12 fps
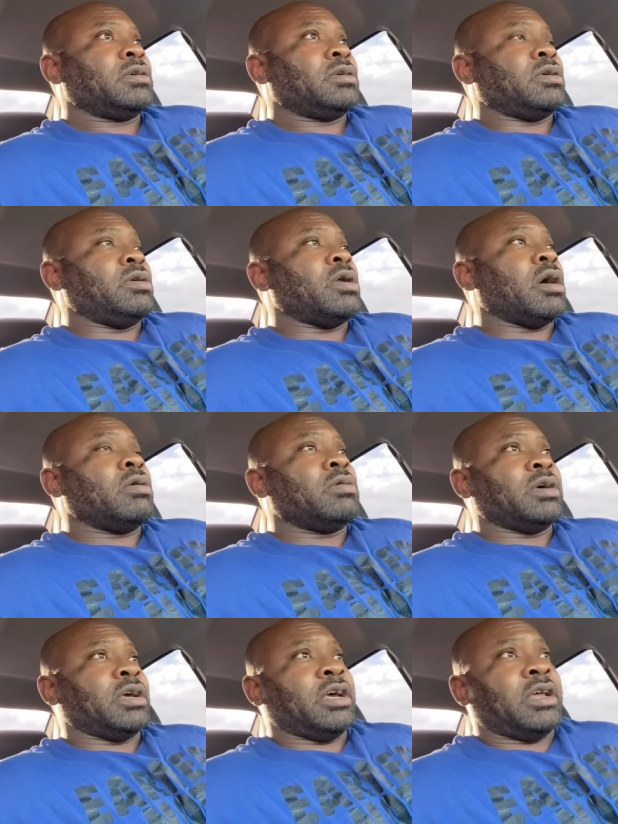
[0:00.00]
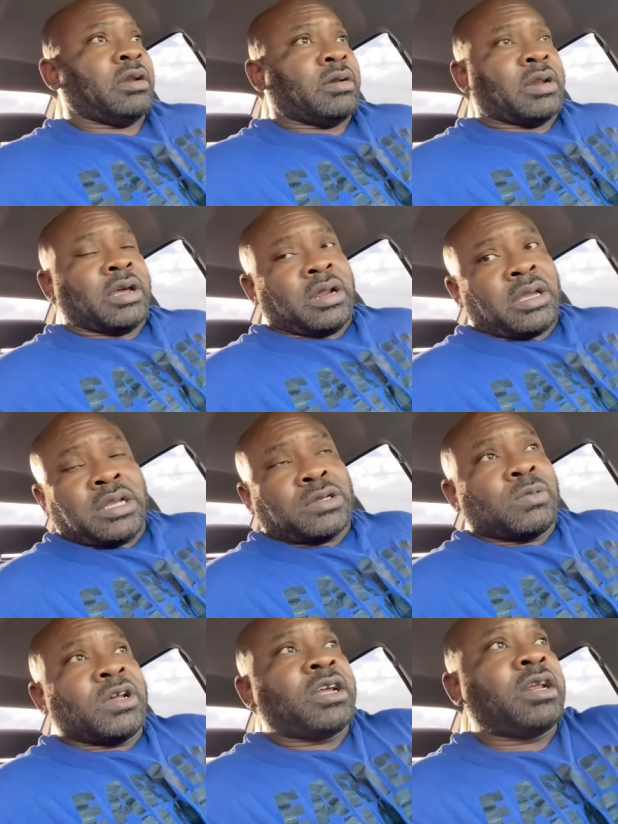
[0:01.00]
you know, and it is
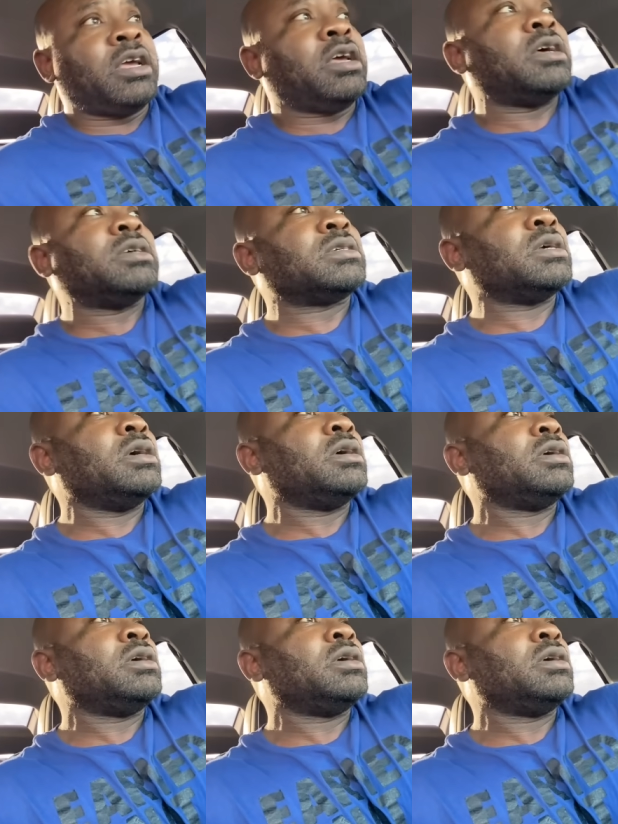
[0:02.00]
what it is.